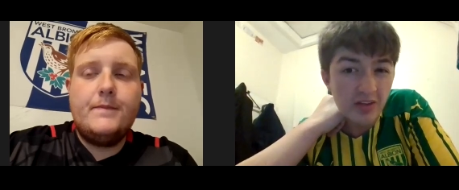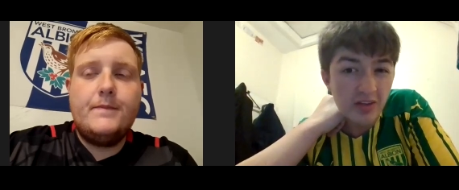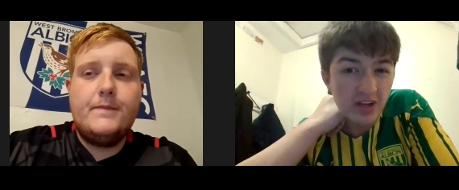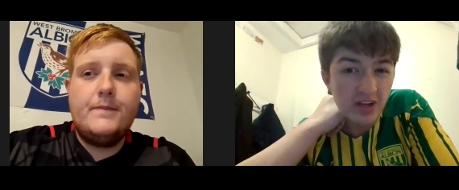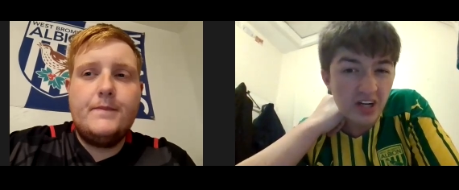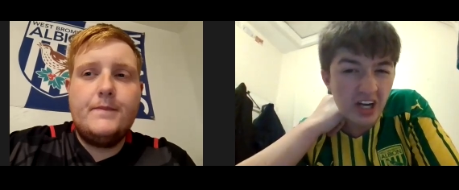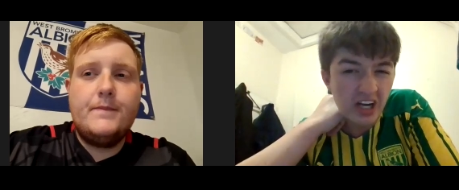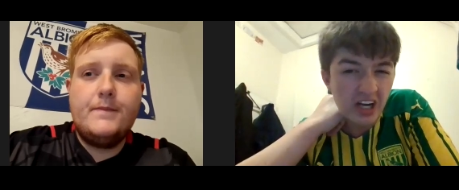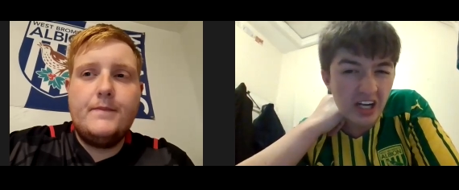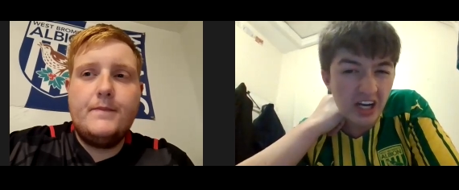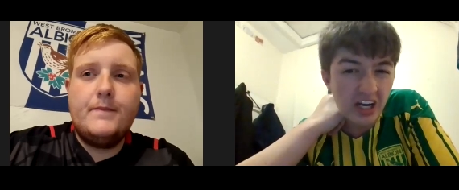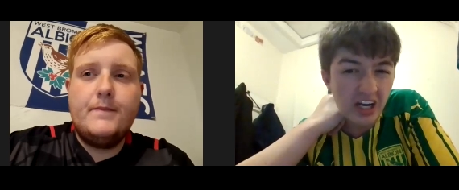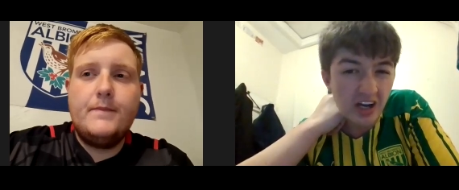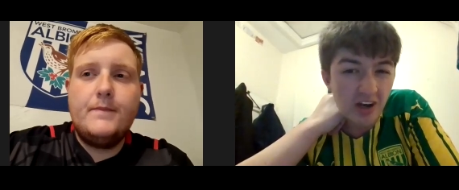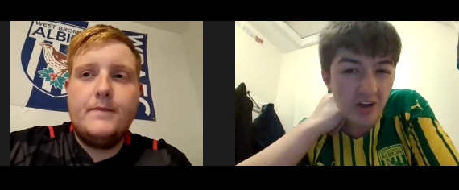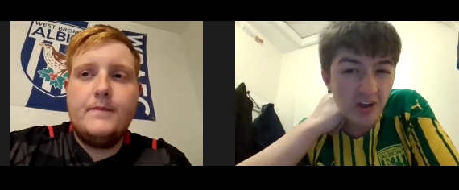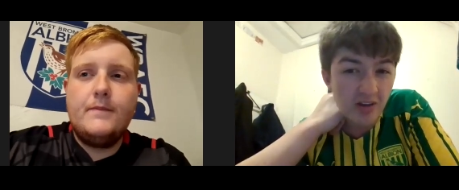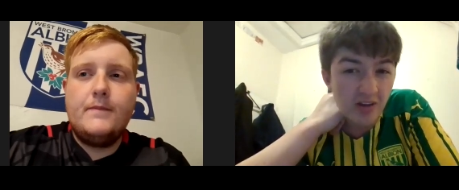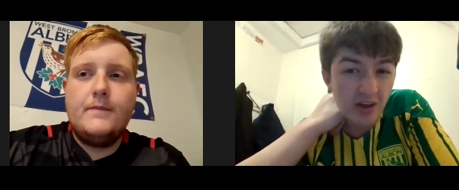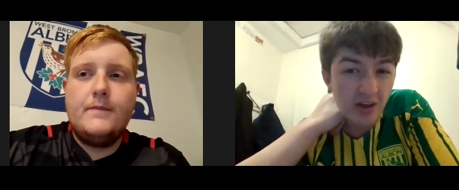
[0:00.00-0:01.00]
Speaker 1: I think they
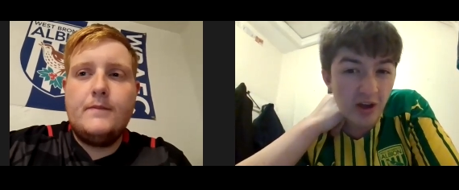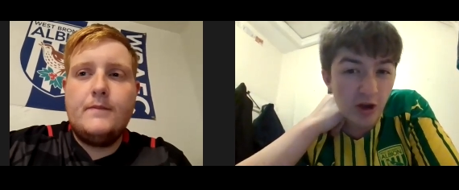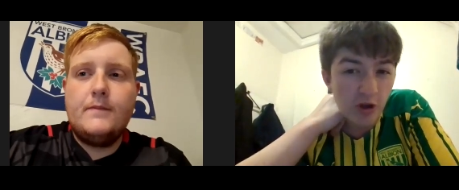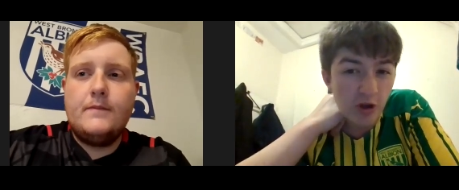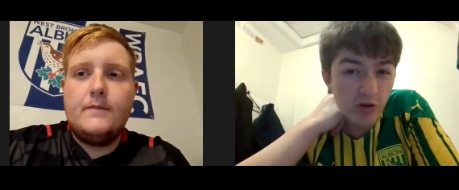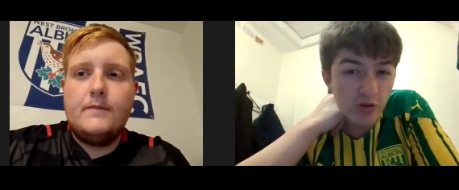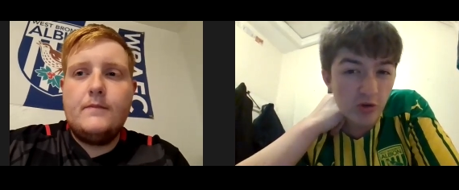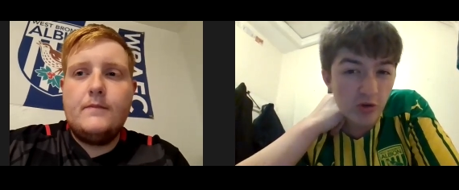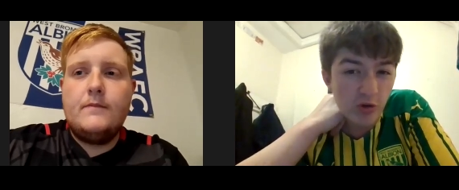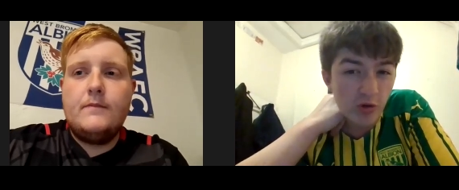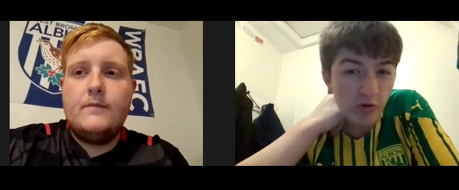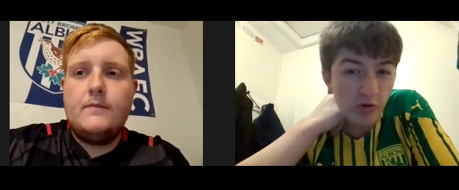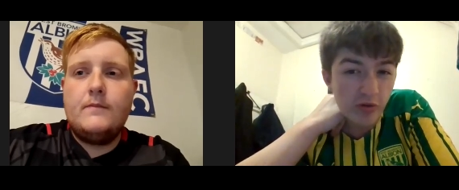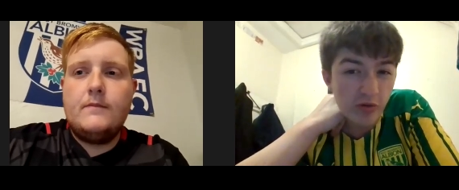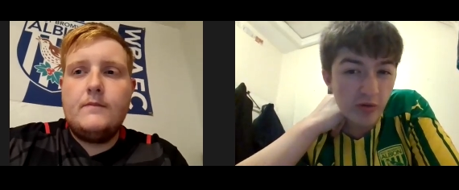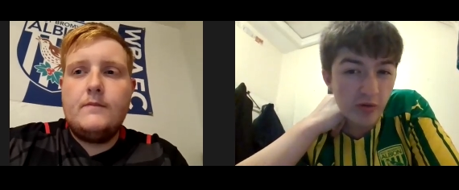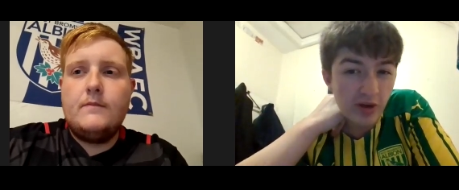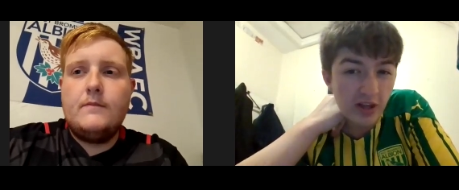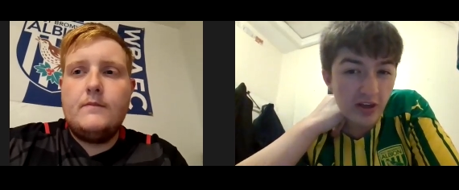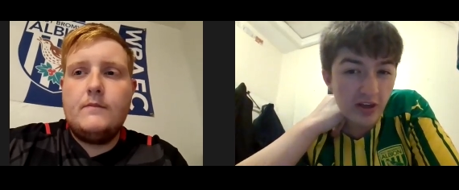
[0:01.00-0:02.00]
didn't. They lost all
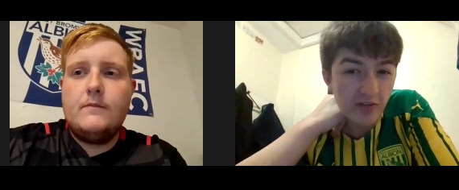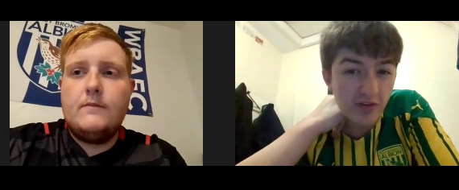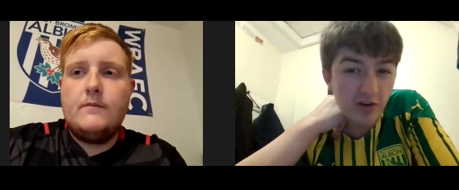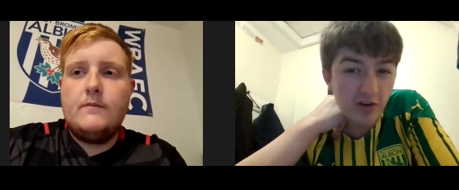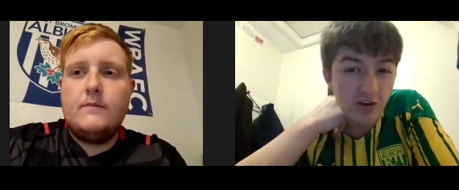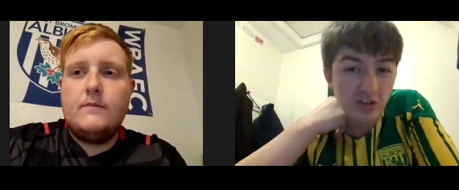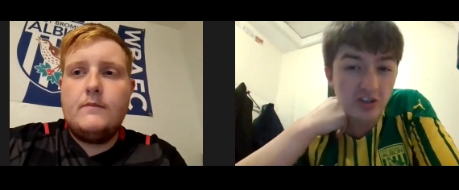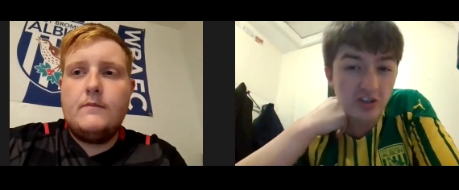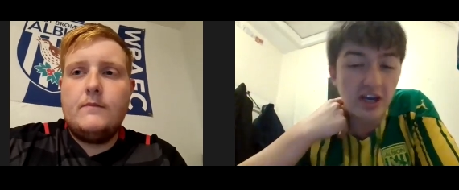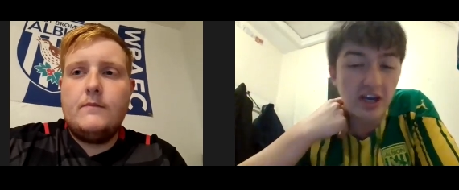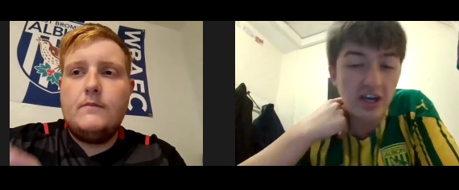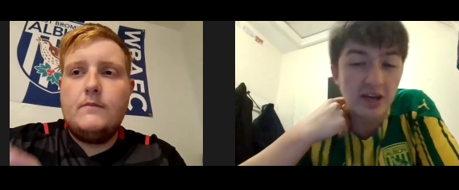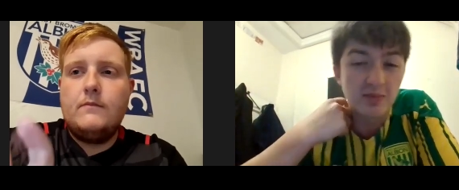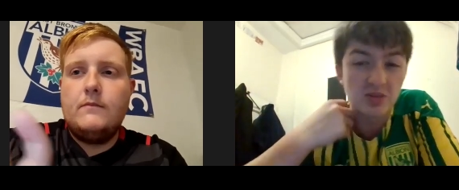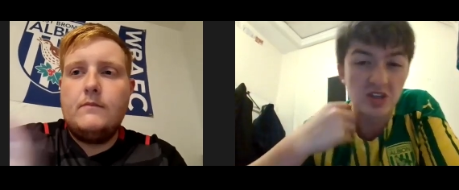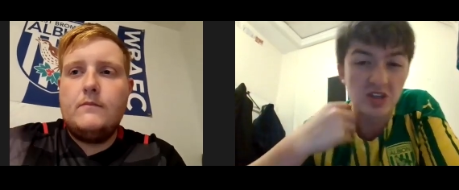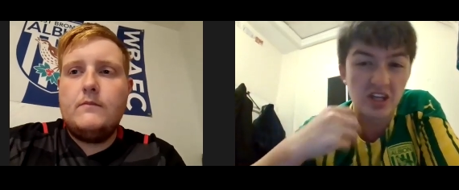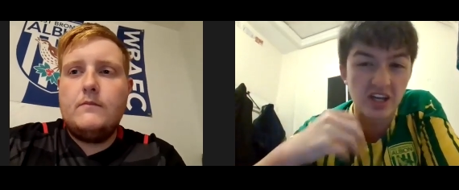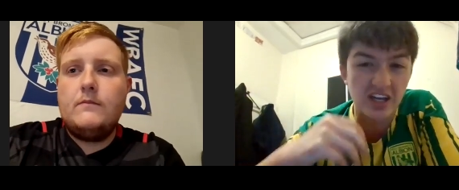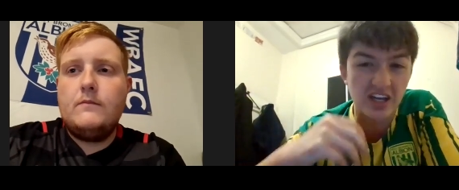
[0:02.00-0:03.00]
three of their first
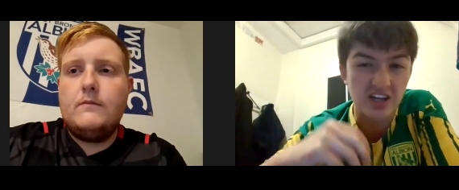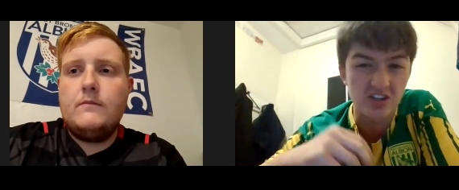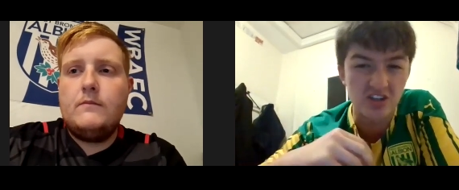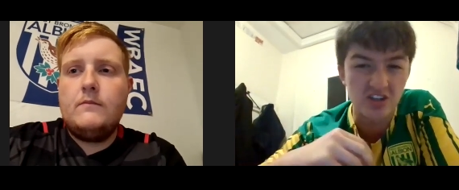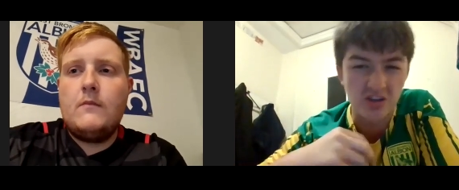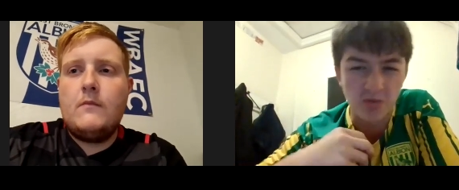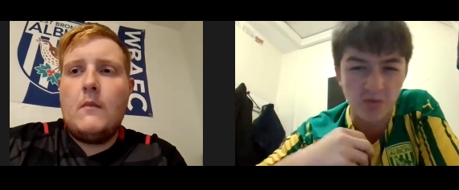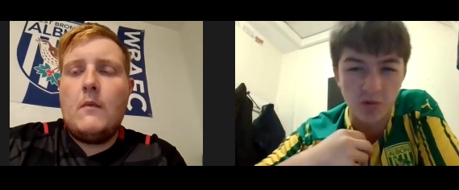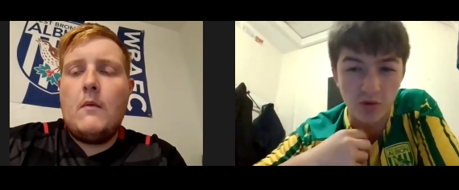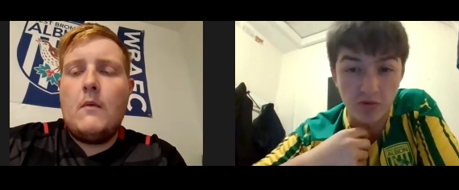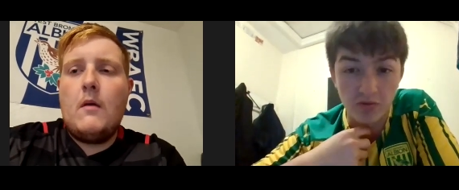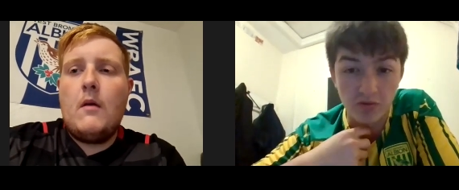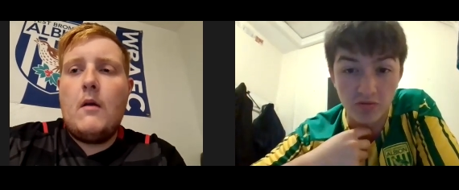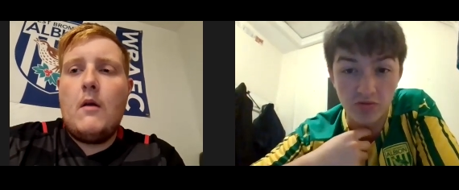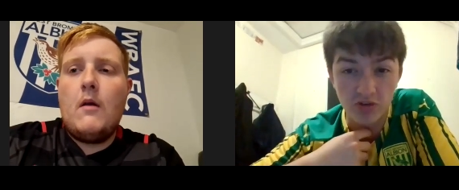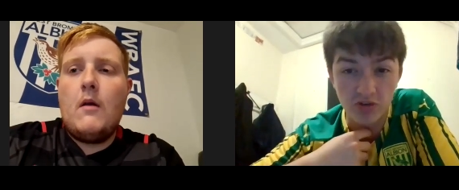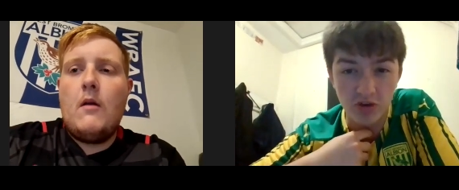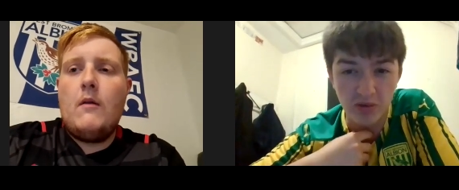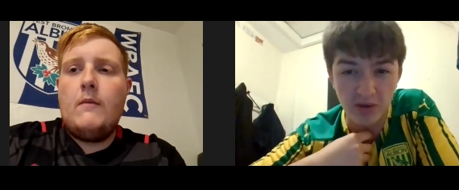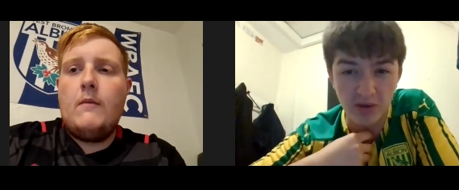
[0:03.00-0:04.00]
games, and then they actually won
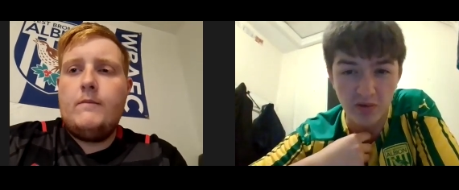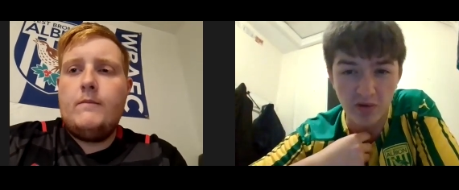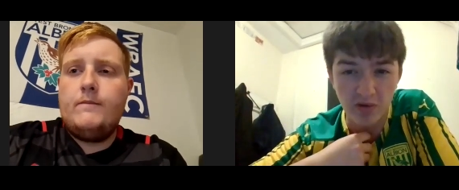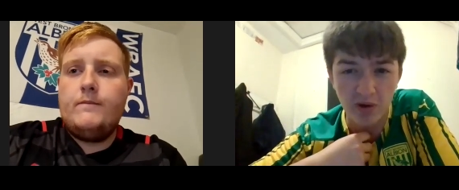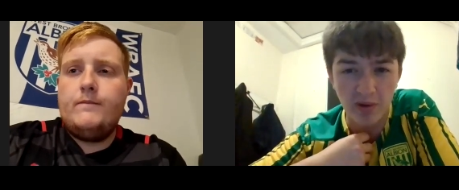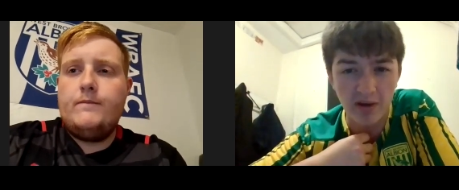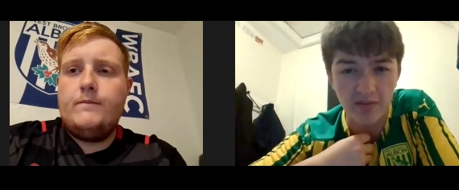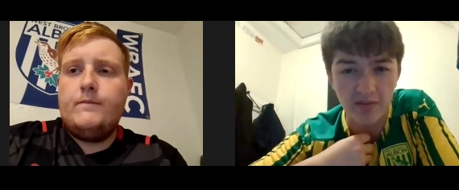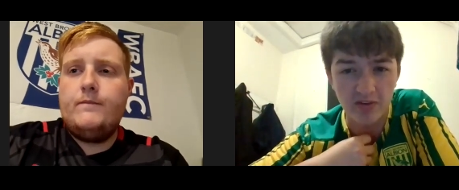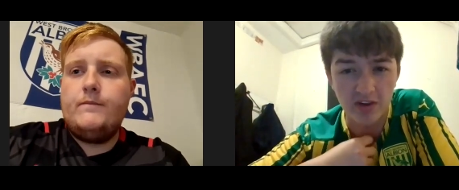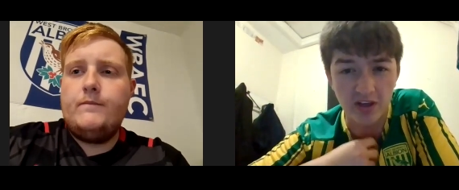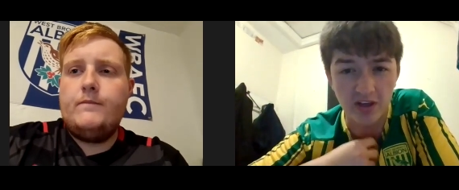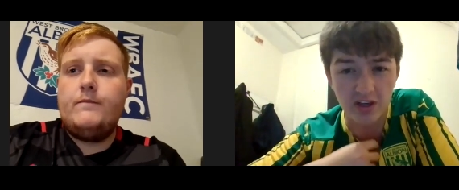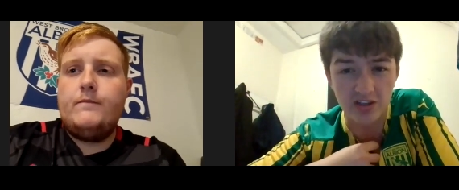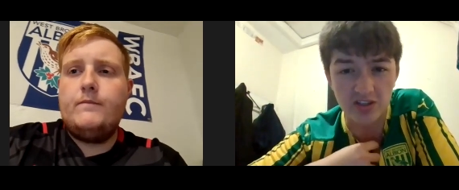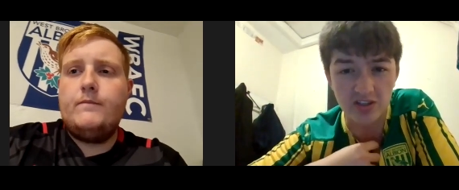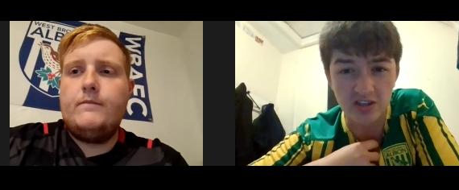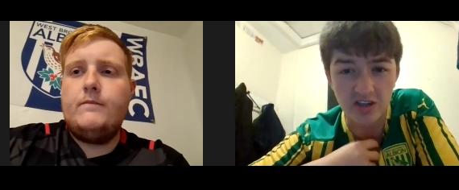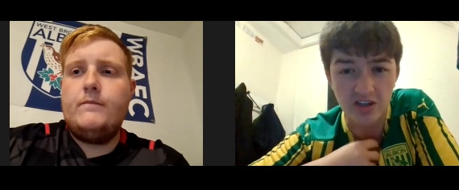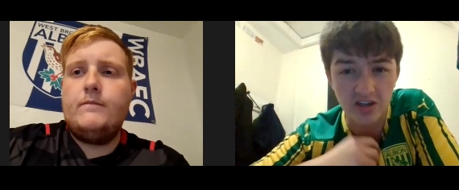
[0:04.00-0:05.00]
two in a row after that.